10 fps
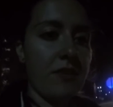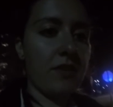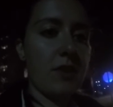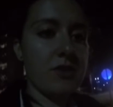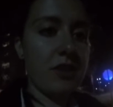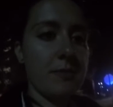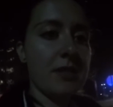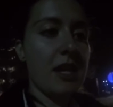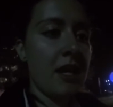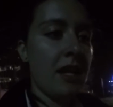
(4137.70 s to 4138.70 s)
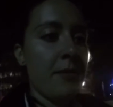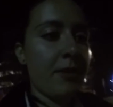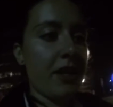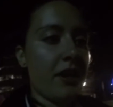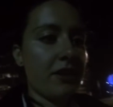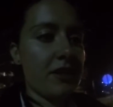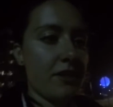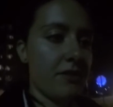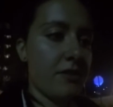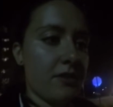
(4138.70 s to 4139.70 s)
of Rostrums. but the
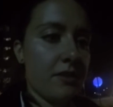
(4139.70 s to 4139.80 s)
Jardinero